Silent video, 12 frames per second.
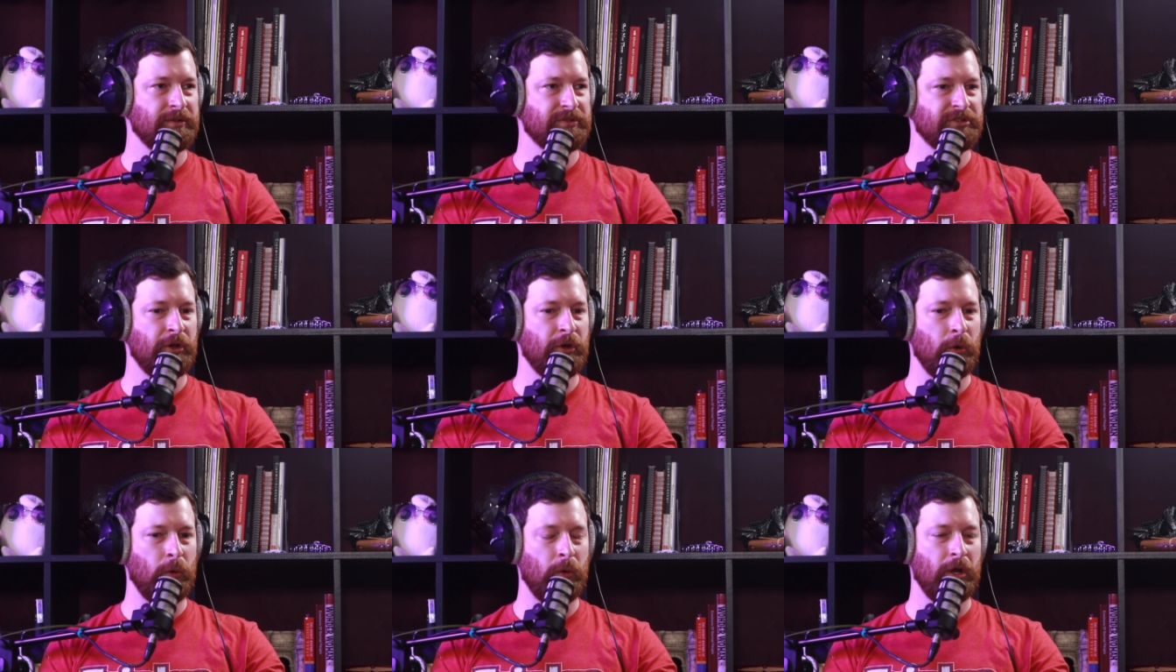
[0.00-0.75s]

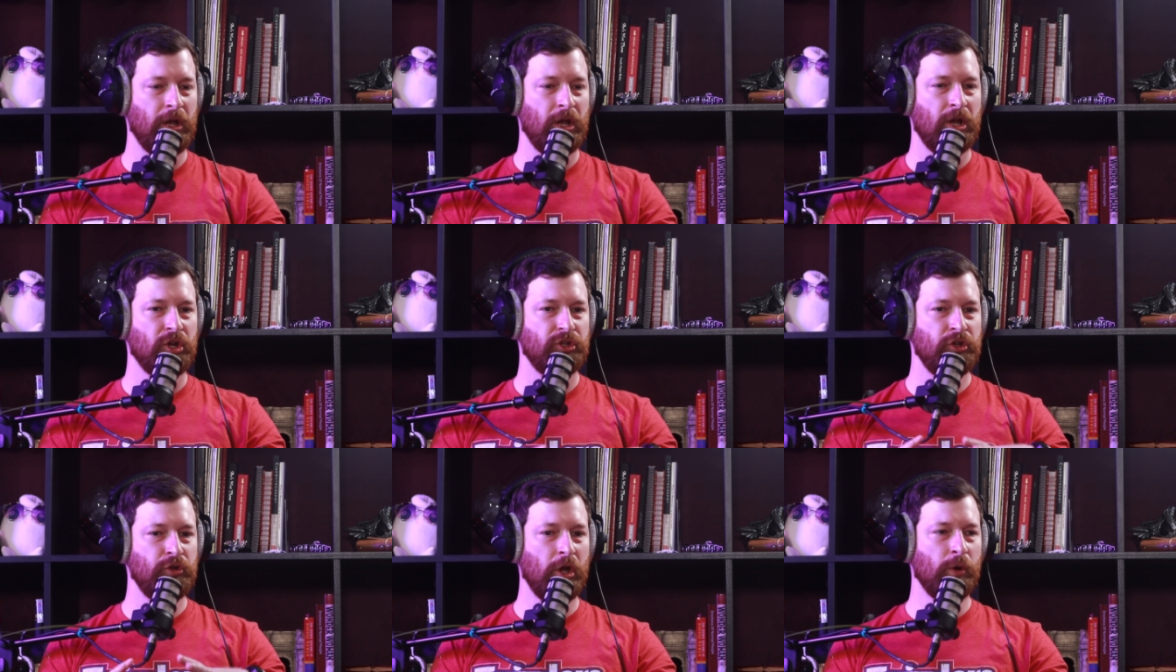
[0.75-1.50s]
So
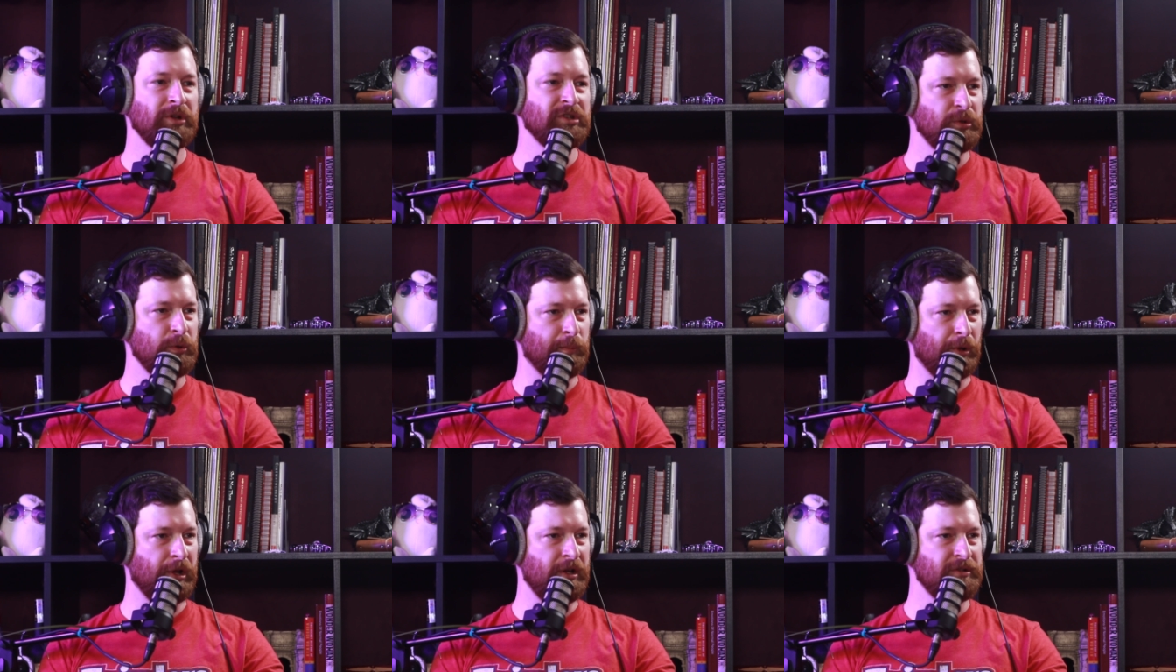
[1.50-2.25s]
you go into a
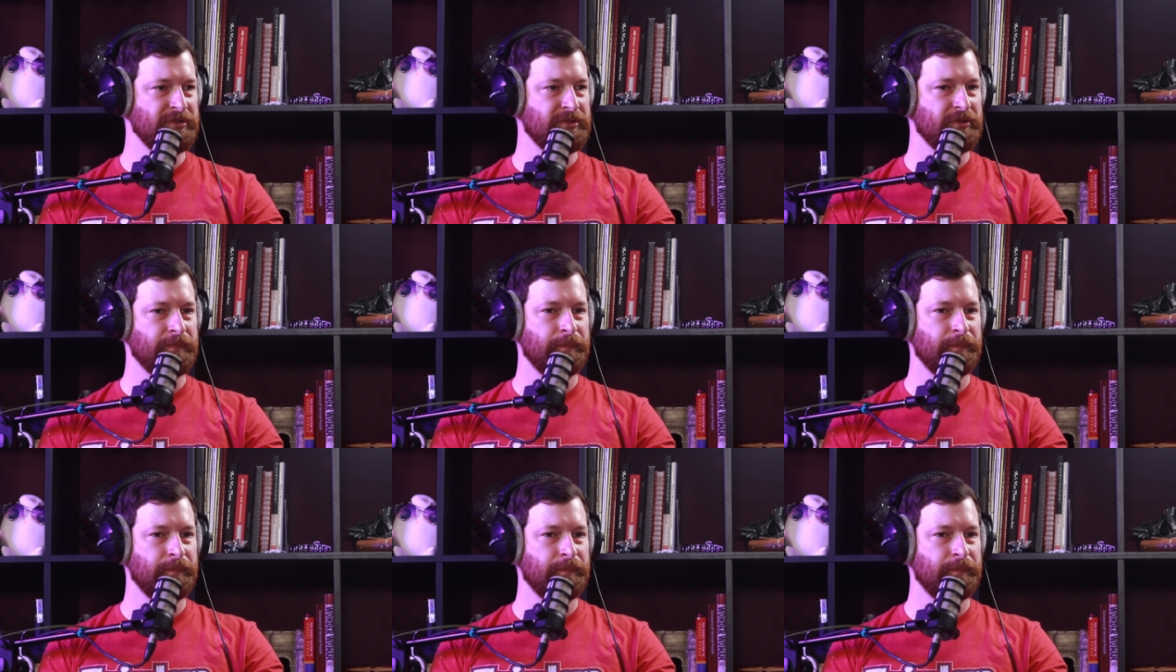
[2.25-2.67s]
place,